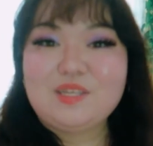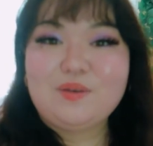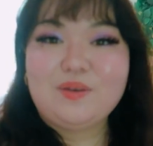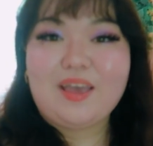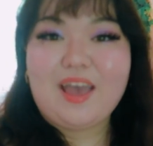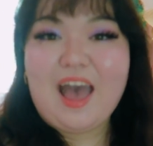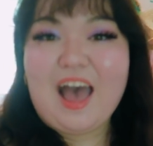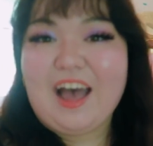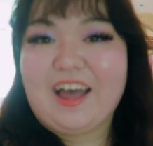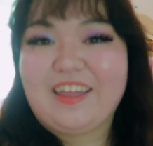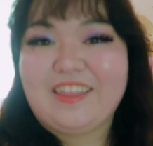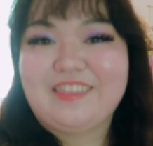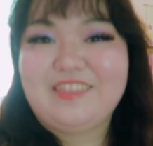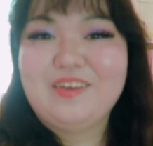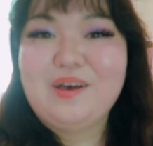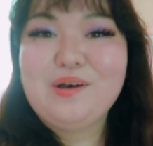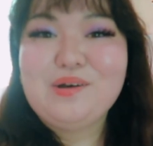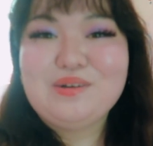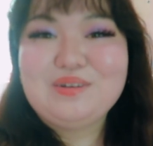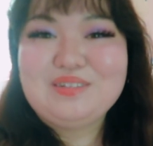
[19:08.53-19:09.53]
So yeah,
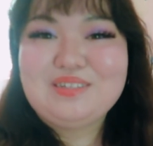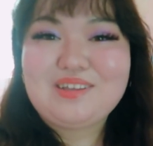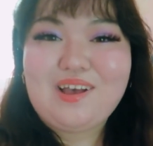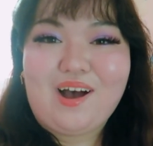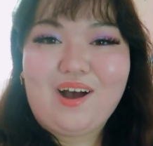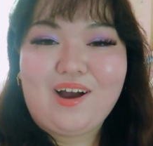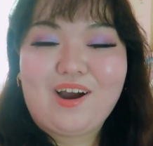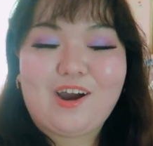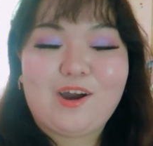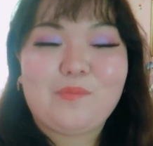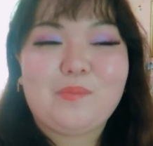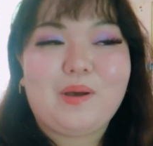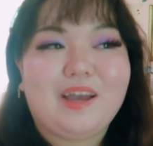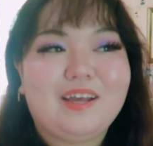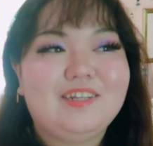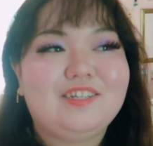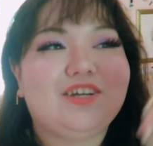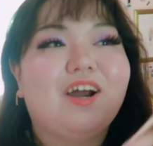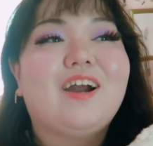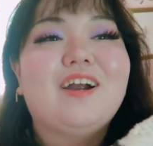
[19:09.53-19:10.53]
those are
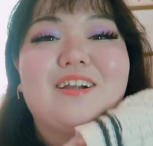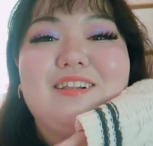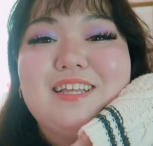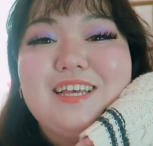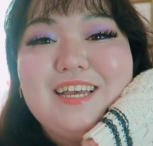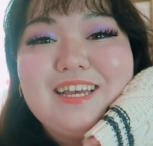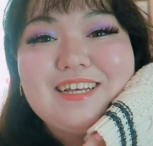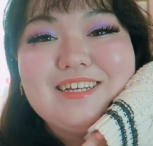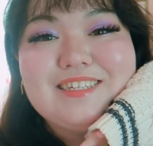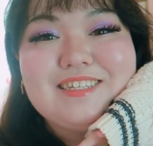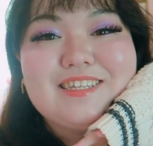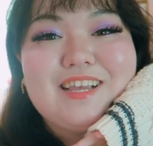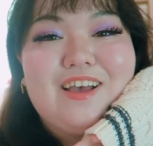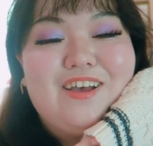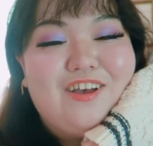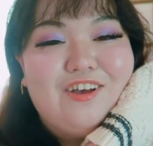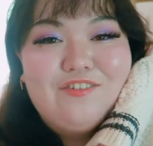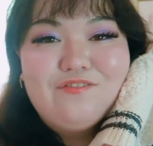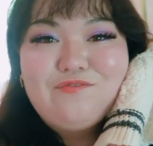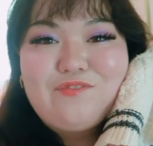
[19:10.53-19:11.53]
my darlings
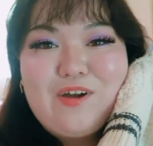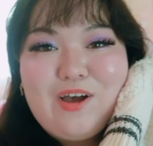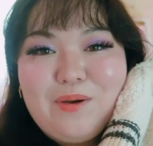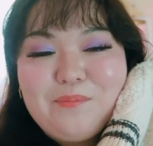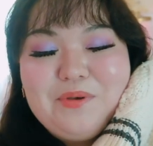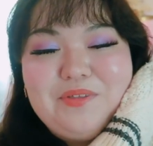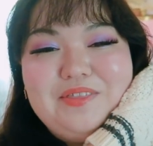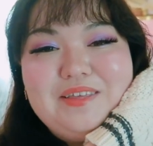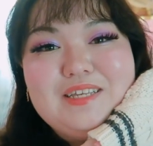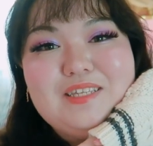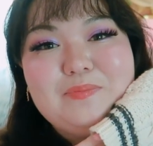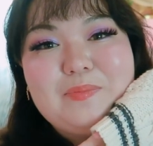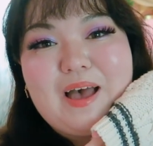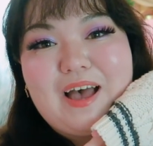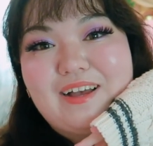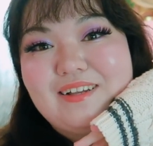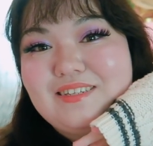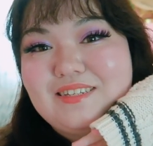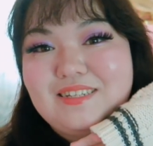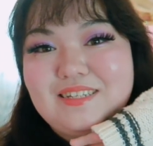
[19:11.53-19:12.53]
from this
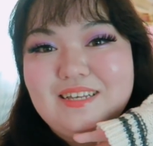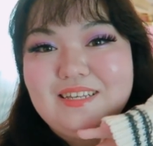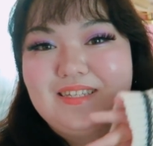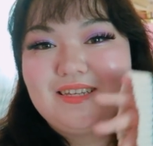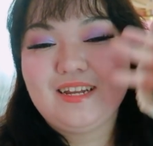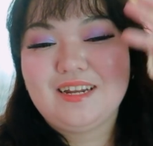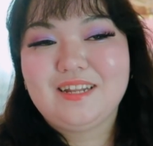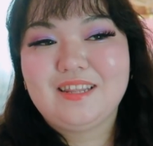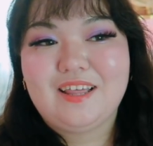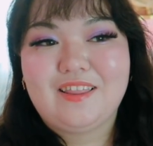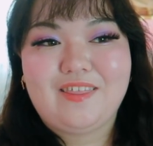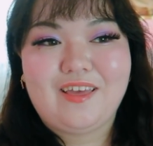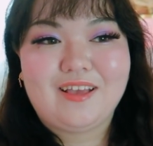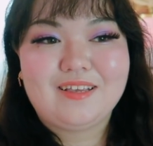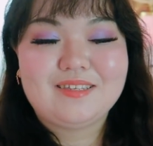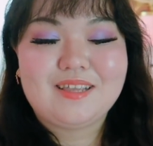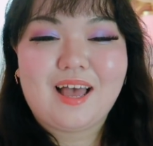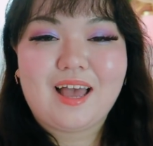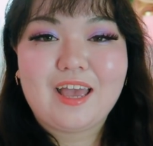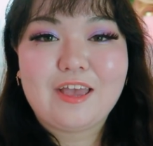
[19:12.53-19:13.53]
past season, the
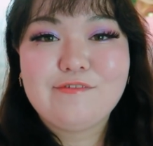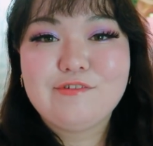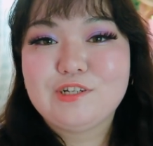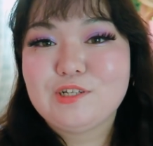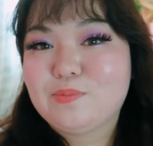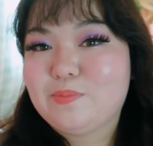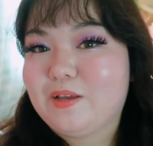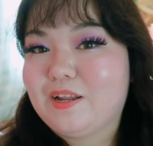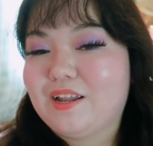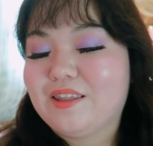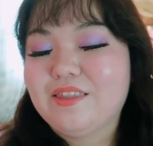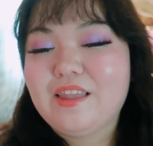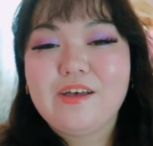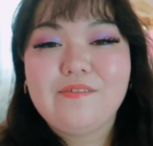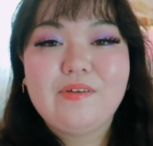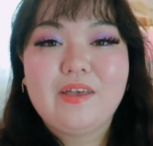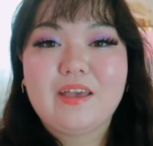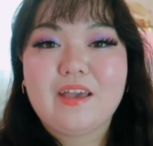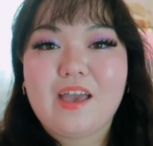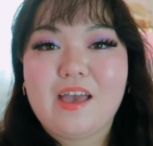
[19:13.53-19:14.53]
things that I have just been
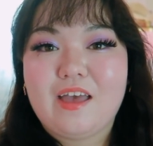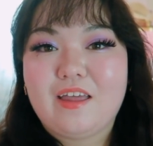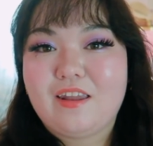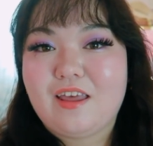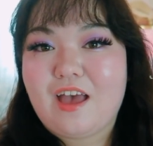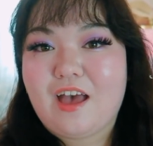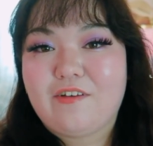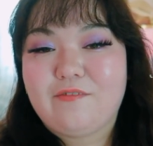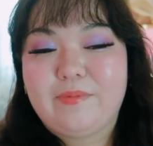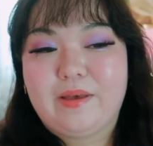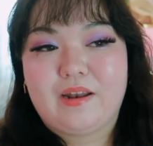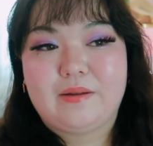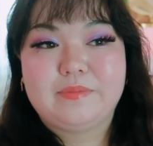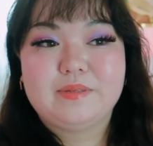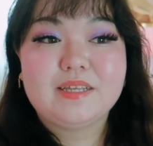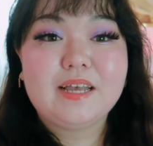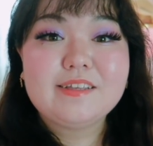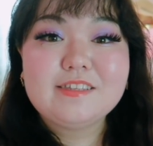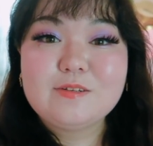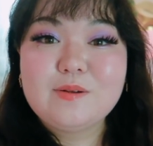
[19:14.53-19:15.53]
loving and have been
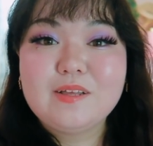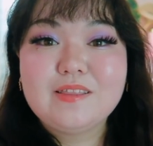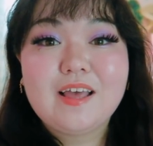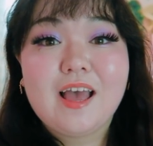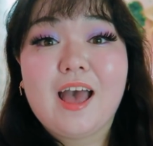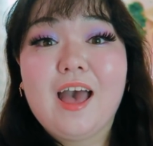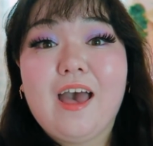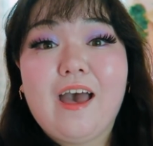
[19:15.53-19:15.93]
obsessed with.